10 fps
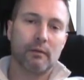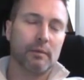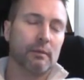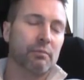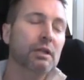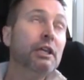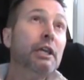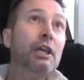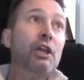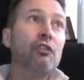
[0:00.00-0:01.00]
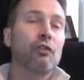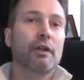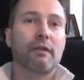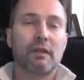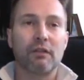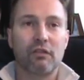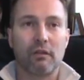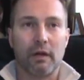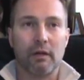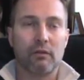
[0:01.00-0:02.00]
I mean, please look at these
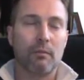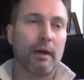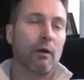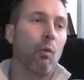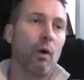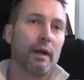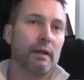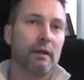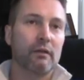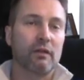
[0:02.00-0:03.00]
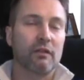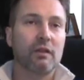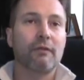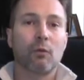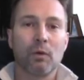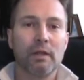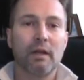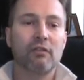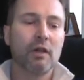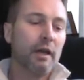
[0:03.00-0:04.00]
studies, no matter what it is, and see if it
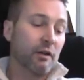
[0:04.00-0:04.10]
really is.